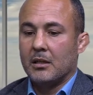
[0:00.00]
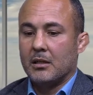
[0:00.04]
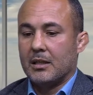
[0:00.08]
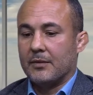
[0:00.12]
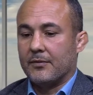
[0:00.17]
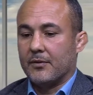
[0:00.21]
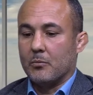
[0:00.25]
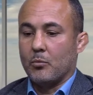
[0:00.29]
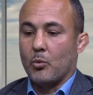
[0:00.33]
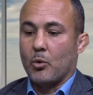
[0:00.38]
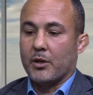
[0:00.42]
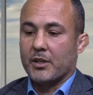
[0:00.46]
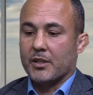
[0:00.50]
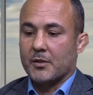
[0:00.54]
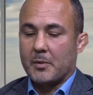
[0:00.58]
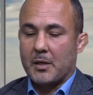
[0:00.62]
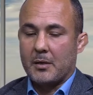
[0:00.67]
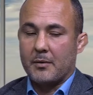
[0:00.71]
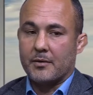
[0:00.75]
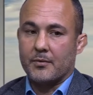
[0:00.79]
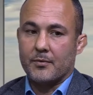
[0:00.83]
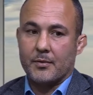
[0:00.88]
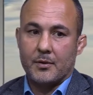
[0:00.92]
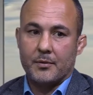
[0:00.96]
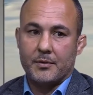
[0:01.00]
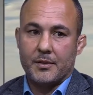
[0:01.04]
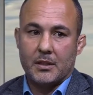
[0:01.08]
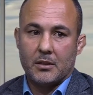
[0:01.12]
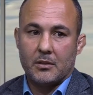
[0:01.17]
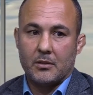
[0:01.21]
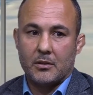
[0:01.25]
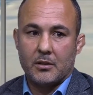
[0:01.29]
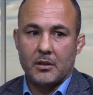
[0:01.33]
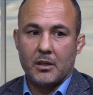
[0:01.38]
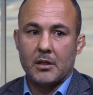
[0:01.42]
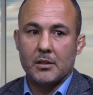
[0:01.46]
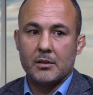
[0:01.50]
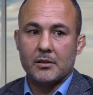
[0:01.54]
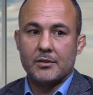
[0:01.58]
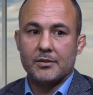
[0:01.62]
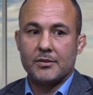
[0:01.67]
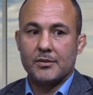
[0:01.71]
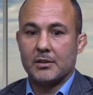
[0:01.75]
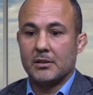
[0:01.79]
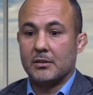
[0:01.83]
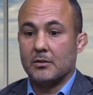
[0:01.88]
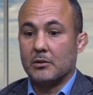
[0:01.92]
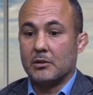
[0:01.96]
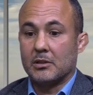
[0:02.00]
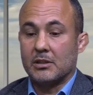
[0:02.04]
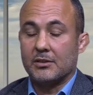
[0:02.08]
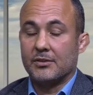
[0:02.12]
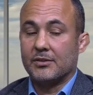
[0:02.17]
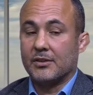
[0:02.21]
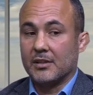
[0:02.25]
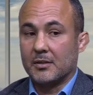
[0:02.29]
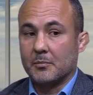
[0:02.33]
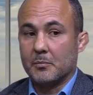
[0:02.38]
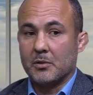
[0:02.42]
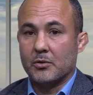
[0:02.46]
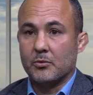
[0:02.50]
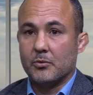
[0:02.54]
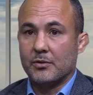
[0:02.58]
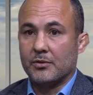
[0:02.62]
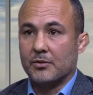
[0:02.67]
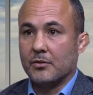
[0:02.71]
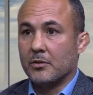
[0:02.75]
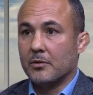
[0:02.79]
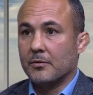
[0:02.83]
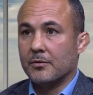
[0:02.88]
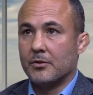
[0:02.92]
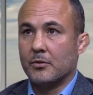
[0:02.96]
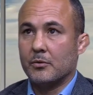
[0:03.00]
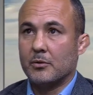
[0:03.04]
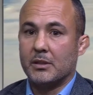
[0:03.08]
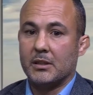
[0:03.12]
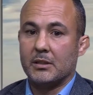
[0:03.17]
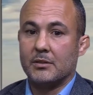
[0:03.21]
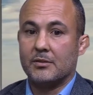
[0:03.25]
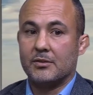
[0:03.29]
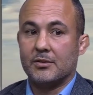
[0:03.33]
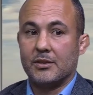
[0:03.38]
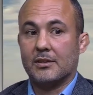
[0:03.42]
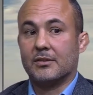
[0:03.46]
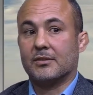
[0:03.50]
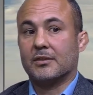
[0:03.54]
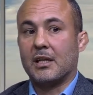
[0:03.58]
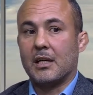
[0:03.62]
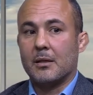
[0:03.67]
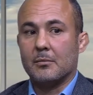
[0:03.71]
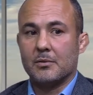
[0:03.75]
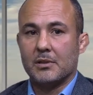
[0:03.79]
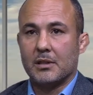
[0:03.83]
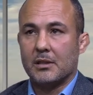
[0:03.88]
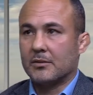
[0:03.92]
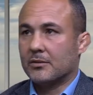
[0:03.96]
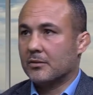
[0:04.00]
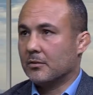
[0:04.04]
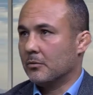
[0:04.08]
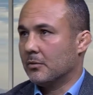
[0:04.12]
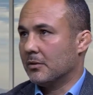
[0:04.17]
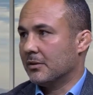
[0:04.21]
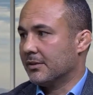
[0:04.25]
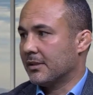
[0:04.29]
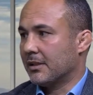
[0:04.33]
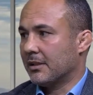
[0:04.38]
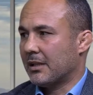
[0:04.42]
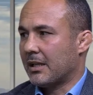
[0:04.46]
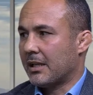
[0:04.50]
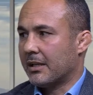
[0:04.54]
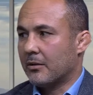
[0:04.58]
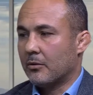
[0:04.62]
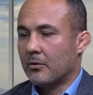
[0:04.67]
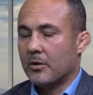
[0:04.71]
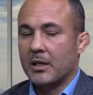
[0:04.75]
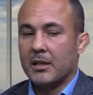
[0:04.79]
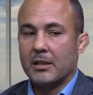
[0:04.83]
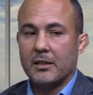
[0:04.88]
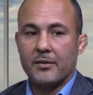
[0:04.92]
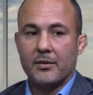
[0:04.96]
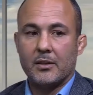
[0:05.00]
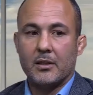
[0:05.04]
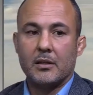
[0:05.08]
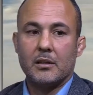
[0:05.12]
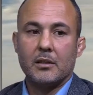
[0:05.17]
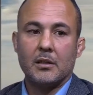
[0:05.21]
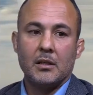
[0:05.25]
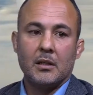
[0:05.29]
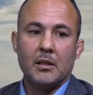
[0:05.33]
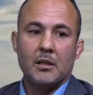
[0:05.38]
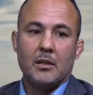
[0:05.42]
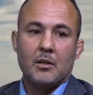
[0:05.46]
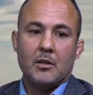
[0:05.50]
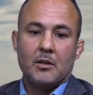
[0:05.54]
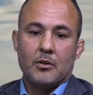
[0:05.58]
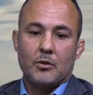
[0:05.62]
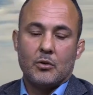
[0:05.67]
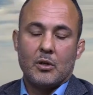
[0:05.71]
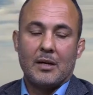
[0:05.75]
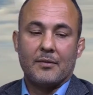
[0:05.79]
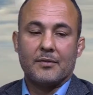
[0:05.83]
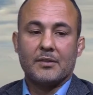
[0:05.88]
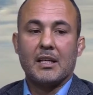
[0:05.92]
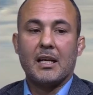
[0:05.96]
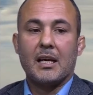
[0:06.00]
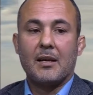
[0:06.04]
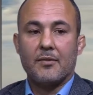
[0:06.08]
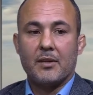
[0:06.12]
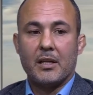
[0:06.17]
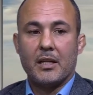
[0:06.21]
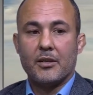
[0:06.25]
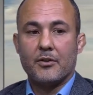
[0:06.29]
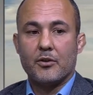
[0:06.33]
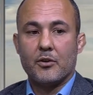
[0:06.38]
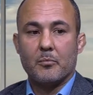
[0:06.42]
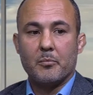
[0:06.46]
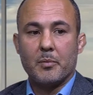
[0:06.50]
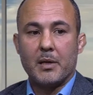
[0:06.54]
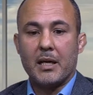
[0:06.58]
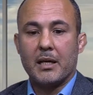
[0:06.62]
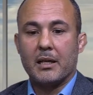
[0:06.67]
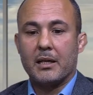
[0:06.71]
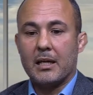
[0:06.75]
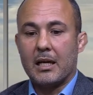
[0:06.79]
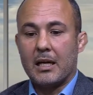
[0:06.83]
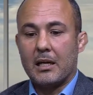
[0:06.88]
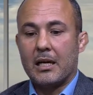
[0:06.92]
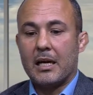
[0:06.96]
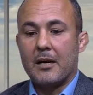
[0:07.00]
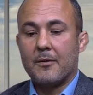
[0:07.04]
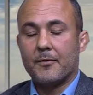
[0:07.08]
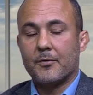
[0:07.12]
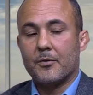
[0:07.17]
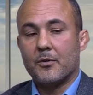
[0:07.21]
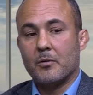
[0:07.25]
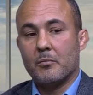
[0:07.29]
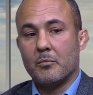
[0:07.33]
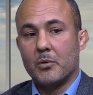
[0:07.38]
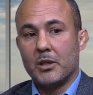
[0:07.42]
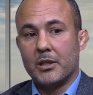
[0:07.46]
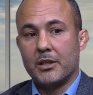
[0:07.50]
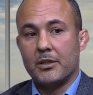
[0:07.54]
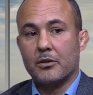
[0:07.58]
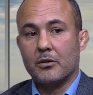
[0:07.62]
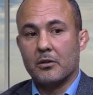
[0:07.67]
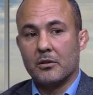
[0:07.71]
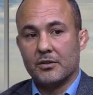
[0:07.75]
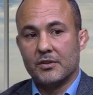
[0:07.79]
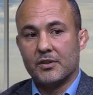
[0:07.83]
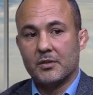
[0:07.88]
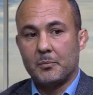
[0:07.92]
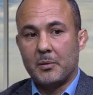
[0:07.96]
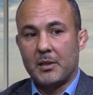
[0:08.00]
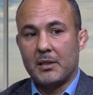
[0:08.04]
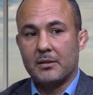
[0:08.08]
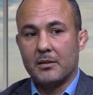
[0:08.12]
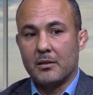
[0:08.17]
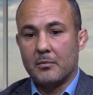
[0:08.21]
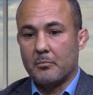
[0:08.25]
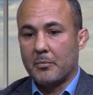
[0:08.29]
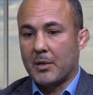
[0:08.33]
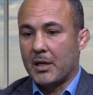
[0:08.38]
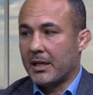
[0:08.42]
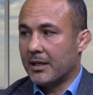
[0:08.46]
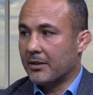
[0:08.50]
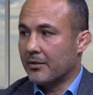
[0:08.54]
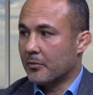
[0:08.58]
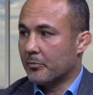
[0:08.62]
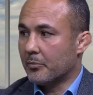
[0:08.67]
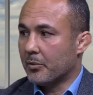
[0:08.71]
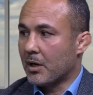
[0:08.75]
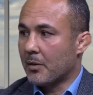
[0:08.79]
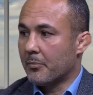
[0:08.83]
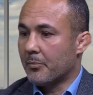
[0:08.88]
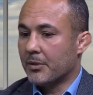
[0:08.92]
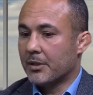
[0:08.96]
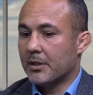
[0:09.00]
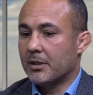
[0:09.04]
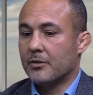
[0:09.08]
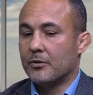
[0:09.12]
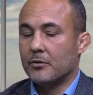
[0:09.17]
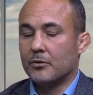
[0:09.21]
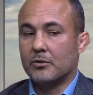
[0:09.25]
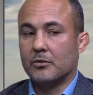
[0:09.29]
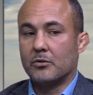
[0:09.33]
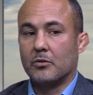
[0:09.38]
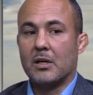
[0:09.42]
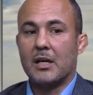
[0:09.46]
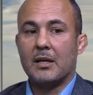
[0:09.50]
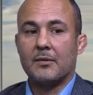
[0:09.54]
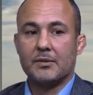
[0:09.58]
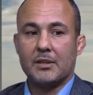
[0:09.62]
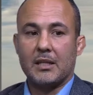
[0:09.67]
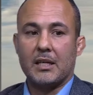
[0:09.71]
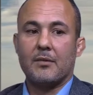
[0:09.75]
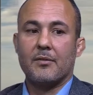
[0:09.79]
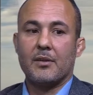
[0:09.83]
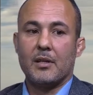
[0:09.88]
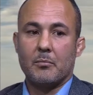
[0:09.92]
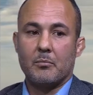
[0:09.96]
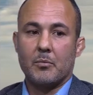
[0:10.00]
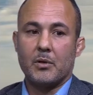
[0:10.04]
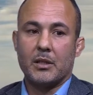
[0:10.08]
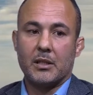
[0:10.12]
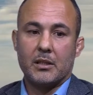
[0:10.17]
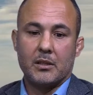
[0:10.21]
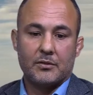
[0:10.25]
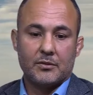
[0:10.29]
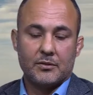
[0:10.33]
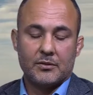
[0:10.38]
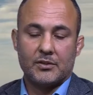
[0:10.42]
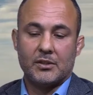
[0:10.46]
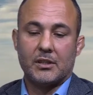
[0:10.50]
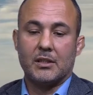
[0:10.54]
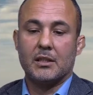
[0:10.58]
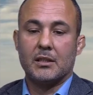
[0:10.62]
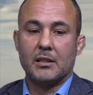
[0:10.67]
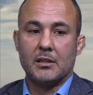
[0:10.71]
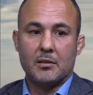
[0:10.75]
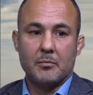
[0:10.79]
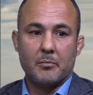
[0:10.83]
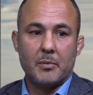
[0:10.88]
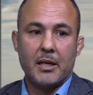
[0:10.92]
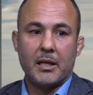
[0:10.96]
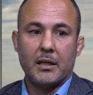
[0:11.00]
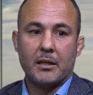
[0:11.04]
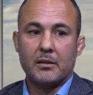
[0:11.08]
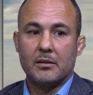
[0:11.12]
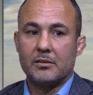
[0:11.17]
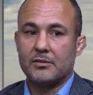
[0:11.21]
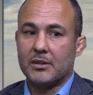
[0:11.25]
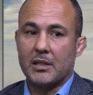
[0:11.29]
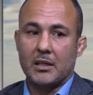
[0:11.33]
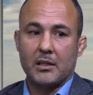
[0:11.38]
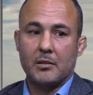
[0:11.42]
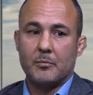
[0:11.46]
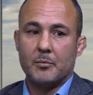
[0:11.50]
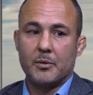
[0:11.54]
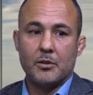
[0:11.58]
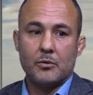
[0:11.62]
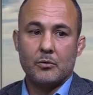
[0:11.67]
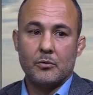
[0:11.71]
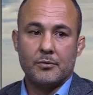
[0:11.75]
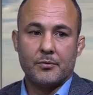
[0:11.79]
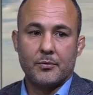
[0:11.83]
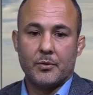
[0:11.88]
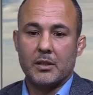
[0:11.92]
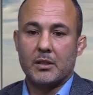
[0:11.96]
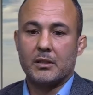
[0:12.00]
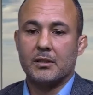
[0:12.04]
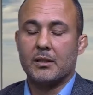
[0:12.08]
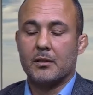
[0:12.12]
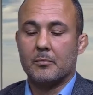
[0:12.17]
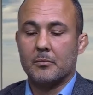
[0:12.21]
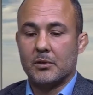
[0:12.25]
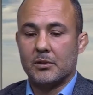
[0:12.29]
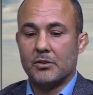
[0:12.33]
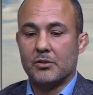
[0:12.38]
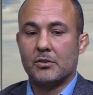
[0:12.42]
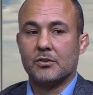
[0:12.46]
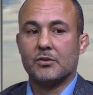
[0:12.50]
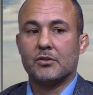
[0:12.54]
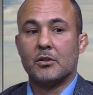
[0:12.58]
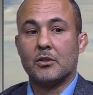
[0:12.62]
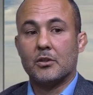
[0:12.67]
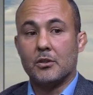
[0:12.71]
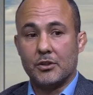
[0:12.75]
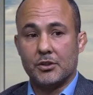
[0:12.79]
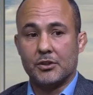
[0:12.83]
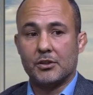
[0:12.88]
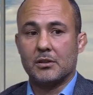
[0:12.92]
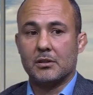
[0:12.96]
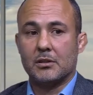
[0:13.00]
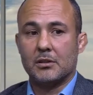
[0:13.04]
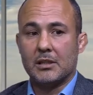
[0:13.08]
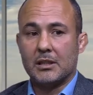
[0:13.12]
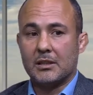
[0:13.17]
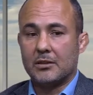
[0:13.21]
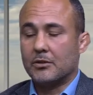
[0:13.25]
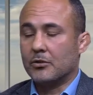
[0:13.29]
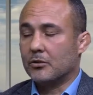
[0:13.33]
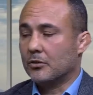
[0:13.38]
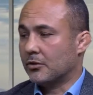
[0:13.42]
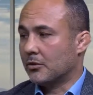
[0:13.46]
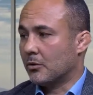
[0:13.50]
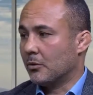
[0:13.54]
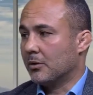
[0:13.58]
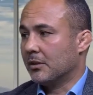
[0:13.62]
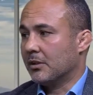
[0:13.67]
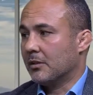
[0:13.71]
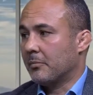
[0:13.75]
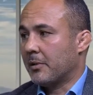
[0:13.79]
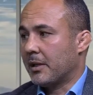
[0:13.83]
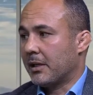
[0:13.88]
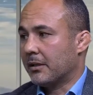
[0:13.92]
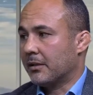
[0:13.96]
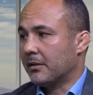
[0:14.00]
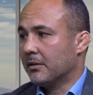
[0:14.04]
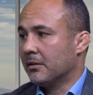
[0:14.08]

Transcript: if the mortgage payment's $1,500 and you need six month reserves, you need six times that. So what is that, nine grand, I think? Mm -hmm. You have to have that in your bank. After the money you're gonna spend on buying the property, you still have to have that money sitting in the bank. It's not gonna be used for anything, but it's just a cushion that you're showing the bank.